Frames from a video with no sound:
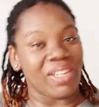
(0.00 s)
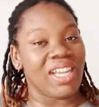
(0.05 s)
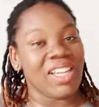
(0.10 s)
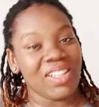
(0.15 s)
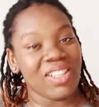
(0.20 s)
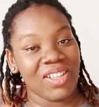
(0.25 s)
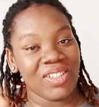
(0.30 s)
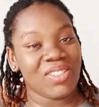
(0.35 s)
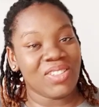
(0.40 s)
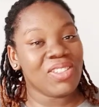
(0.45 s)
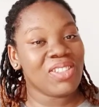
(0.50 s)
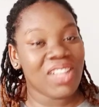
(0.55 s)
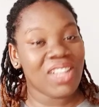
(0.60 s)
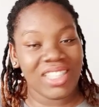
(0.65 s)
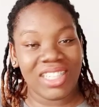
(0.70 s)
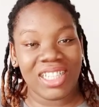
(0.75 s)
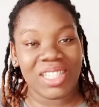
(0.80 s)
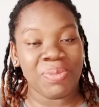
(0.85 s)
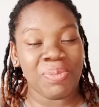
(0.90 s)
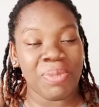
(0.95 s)
you know, doing
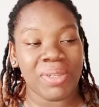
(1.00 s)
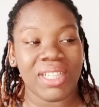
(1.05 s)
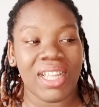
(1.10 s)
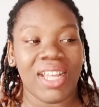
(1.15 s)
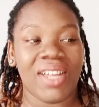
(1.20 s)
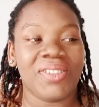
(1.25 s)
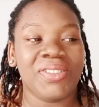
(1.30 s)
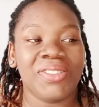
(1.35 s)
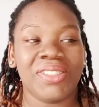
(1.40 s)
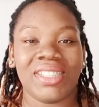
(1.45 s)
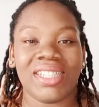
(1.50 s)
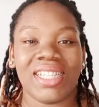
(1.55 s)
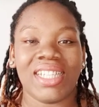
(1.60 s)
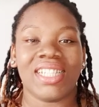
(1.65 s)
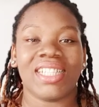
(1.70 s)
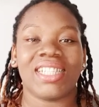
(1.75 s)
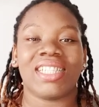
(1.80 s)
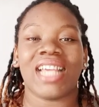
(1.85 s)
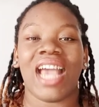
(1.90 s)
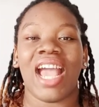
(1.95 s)
all these motherhood
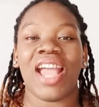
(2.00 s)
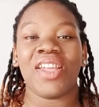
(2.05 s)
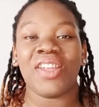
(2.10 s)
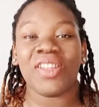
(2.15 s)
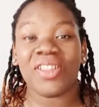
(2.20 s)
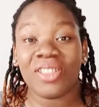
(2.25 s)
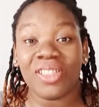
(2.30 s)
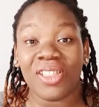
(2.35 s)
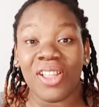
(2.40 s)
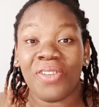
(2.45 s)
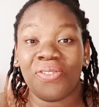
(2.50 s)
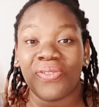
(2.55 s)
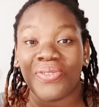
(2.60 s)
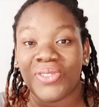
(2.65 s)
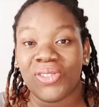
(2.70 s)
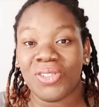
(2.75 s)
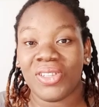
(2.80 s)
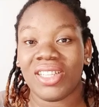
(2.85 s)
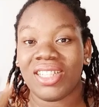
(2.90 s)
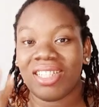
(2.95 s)
things, I
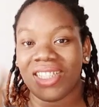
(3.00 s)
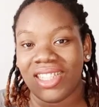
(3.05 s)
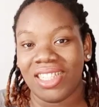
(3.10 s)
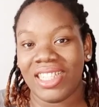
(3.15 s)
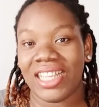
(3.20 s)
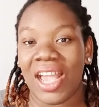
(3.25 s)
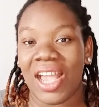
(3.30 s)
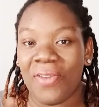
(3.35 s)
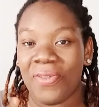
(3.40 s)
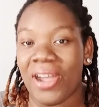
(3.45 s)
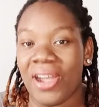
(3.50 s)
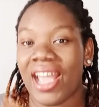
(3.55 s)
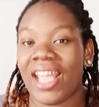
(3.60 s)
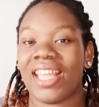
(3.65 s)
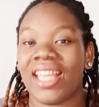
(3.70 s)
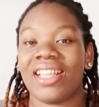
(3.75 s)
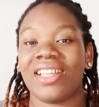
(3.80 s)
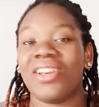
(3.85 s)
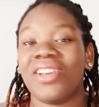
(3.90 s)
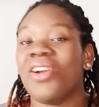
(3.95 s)
love doing
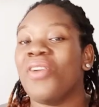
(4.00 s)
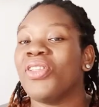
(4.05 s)
DIY.